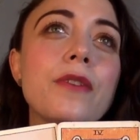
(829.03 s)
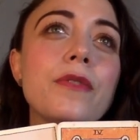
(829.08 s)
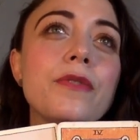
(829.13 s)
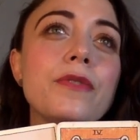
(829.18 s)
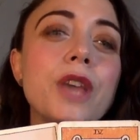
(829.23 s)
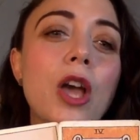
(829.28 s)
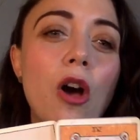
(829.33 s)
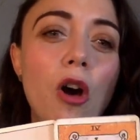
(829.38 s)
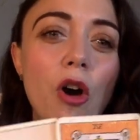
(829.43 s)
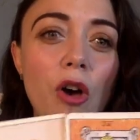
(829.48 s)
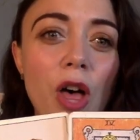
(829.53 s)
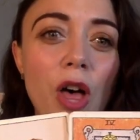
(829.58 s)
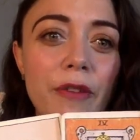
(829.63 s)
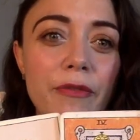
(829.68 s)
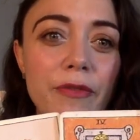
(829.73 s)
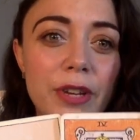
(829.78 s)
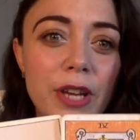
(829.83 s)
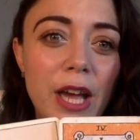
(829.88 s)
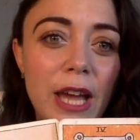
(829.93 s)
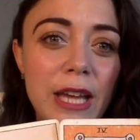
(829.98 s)
they all
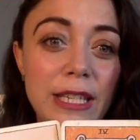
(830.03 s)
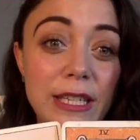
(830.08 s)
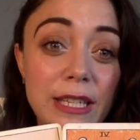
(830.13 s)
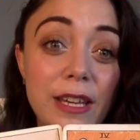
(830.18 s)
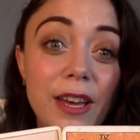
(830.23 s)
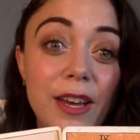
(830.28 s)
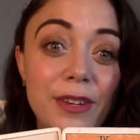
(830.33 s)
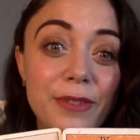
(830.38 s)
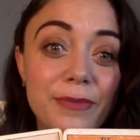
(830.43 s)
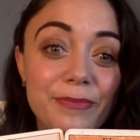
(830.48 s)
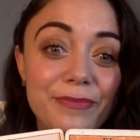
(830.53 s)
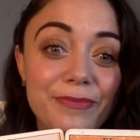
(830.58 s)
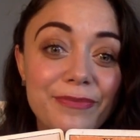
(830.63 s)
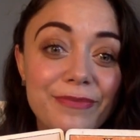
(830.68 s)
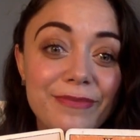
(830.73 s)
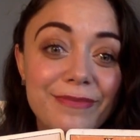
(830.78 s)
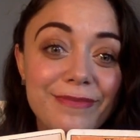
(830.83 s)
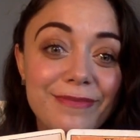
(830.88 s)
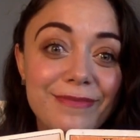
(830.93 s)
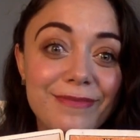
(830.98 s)
have an idea
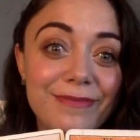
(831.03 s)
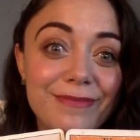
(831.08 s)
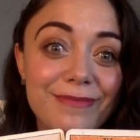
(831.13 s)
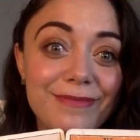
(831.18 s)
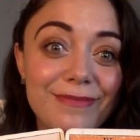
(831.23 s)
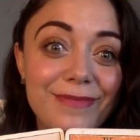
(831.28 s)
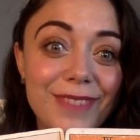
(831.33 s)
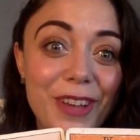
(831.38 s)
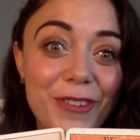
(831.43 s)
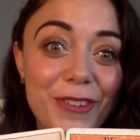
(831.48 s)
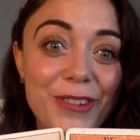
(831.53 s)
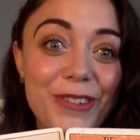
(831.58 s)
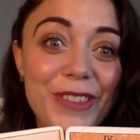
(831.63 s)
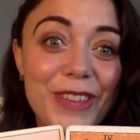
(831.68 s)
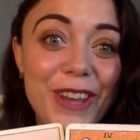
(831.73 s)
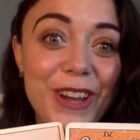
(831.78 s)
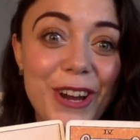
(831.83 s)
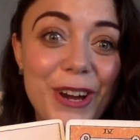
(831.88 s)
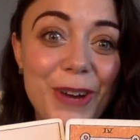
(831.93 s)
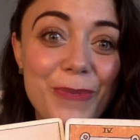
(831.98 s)
of who
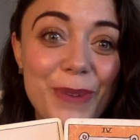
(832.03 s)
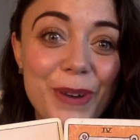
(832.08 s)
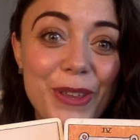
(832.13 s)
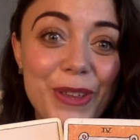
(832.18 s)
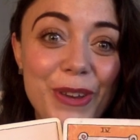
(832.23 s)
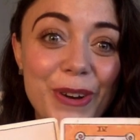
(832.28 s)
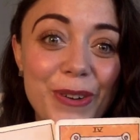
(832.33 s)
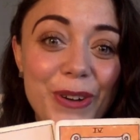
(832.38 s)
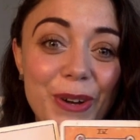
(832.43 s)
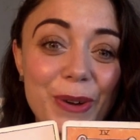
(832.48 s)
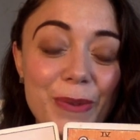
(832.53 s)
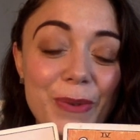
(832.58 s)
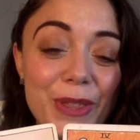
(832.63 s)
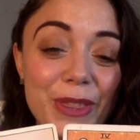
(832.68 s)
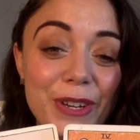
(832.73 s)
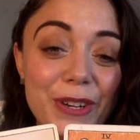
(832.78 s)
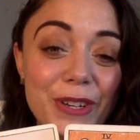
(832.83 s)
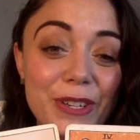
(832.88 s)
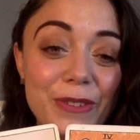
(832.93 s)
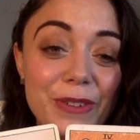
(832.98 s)
they are and where they're going and what
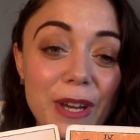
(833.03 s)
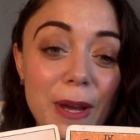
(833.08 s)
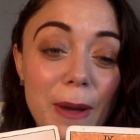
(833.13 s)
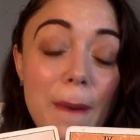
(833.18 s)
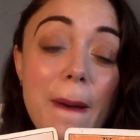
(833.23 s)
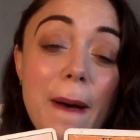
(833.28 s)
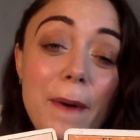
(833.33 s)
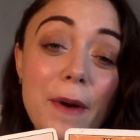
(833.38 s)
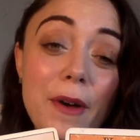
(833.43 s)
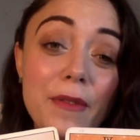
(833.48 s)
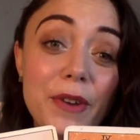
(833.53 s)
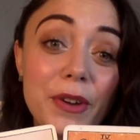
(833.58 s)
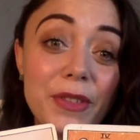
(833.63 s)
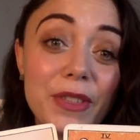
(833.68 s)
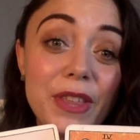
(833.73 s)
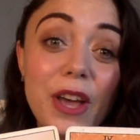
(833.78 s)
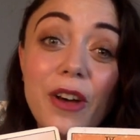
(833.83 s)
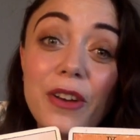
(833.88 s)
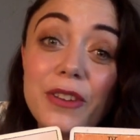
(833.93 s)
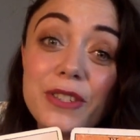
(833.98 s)
they're doing. However,
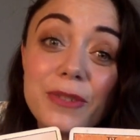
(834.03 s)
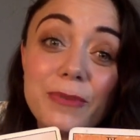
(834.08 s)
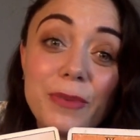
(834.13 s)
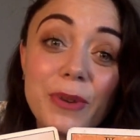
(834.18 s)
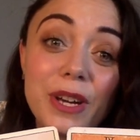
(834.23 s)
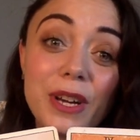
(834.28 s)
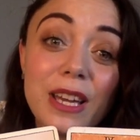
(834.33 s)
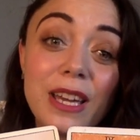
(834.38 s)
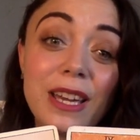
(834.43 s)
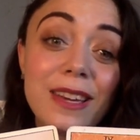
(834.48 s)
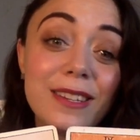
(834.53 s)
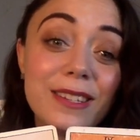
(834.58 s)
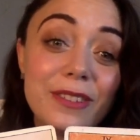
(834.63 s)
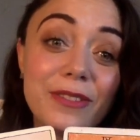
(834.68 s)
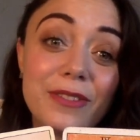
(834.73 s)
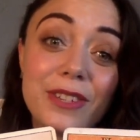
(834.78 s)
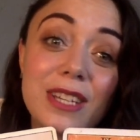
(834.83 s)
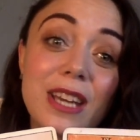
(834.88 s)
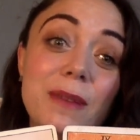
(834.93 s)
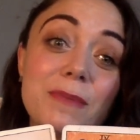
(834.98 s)
they also bring
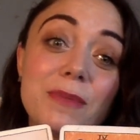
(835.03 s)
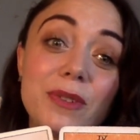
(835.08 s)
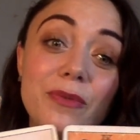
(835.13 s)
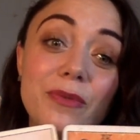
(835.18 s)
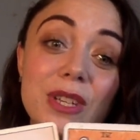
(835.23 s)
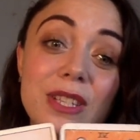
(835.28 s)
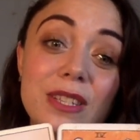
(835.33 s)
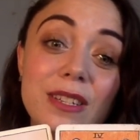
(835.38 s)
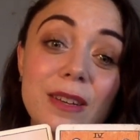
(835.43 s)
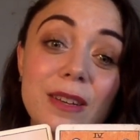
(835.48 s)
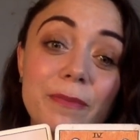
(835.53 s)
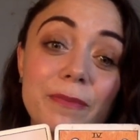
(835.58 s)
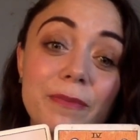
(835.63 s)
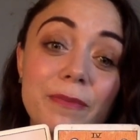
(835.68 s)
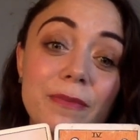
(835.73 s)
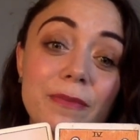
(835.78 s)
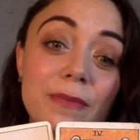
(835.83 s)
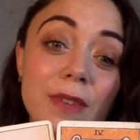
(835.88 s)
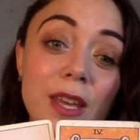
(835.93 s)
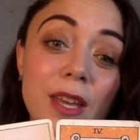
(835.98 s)
different types of wisdom.
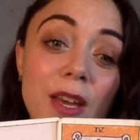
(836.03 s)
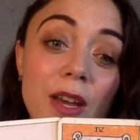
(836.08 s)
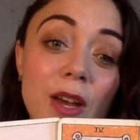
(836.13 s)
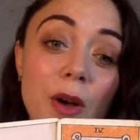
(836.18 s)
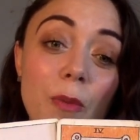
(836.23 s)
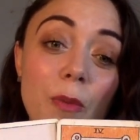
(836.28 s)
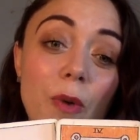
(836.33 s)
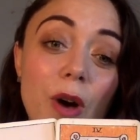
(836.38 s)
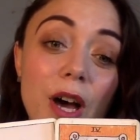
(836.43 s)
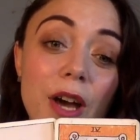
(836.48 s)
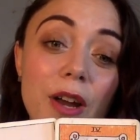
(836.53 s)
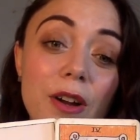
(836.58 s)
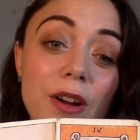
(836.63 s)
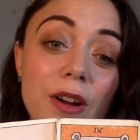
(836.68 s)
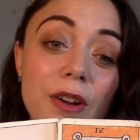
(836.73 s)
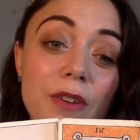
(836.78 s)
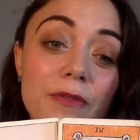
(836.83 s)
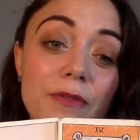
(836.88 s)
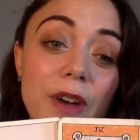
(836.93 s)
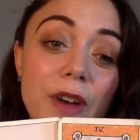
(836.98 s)

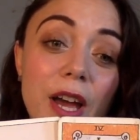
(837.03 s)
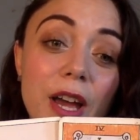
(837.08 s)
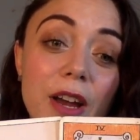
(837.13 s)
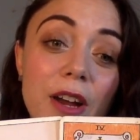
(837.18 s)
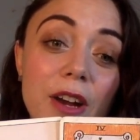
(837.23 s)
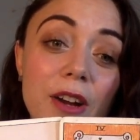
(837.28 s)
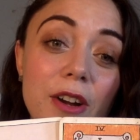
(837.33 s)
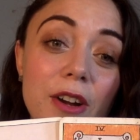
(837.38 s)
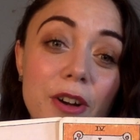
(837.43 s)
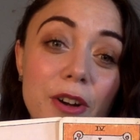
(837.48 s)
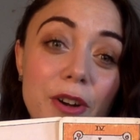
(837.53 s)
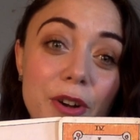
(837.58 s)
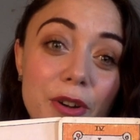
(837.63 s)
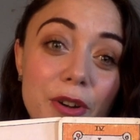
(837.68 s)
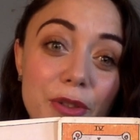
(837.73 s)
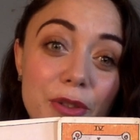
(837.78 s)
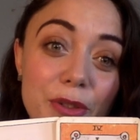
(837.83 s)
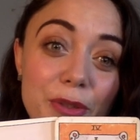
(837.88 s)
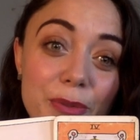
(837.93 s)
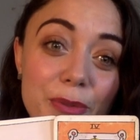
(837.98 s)
Water, fire,
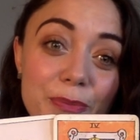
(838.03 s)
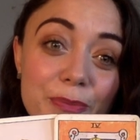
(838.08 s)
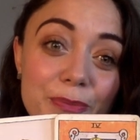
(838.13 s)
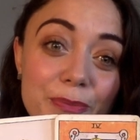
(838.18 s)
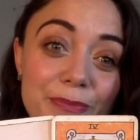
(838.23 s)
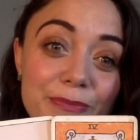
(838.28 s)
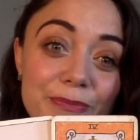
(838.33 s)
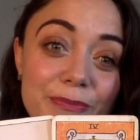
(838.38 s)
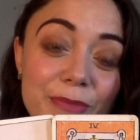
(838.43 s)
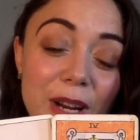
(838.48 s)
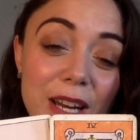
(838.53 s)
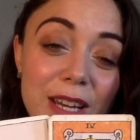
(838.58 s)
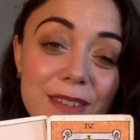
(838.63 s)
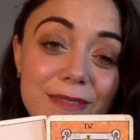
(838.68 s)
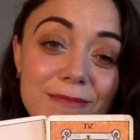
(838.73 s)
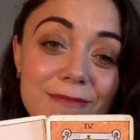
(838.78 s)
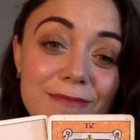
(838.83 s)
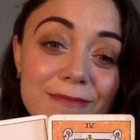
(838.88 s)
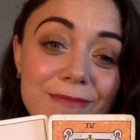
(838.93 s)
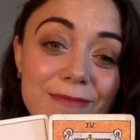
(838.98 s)
earth, right?
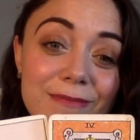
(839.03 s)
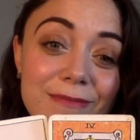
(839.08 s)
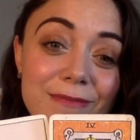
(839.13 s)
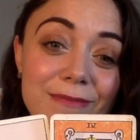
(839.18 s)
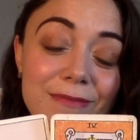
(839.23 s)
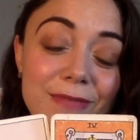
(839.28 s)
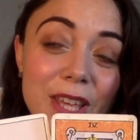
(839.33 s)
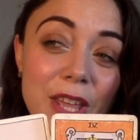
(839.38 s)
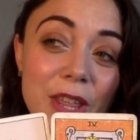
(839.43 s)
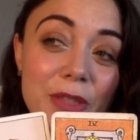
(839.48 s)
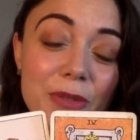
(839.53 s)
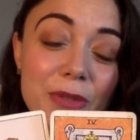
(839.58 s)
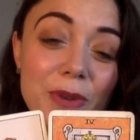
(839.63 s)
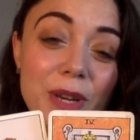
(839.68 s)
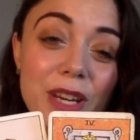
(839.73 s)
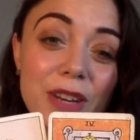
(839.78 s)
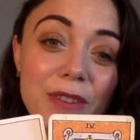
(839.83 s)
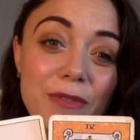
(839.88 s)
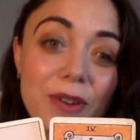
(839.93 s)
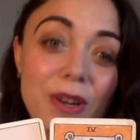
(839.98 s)

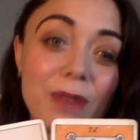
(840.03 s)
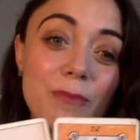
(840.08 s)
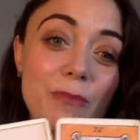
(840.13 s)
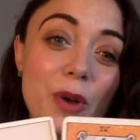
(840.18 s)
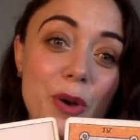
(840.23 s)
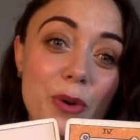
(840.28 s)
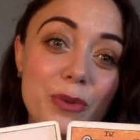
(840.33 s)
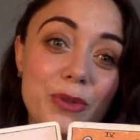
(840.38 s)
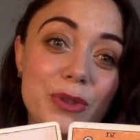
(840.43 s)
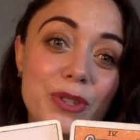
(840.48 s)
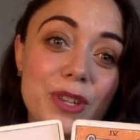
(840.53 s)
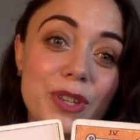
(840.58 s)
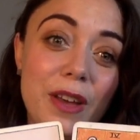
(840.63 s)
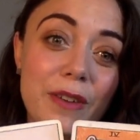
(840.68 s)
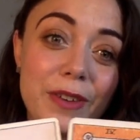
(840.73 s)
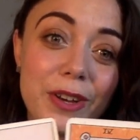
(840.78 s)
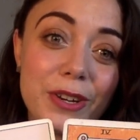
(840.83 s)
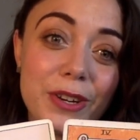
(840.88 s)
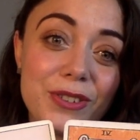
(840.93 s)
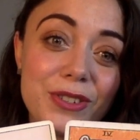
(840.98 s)
Three different modes
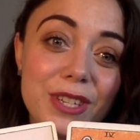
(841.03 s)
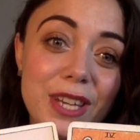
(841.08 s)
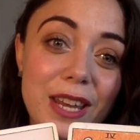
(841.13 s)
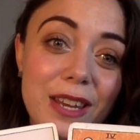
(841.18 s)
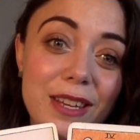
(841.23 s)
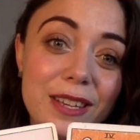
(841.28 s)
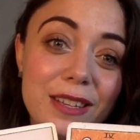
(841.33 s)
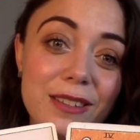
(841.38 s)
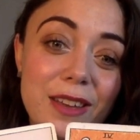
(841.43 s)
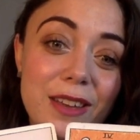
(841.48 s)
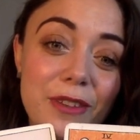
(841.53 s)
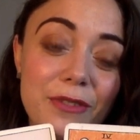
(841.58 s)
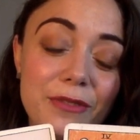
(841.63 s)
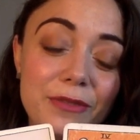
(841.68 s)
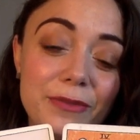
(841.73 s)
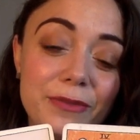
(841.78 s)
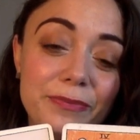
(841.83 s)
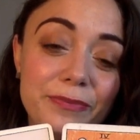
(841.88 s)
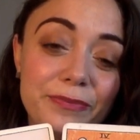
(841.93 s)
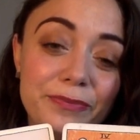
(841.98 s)
of understanding self.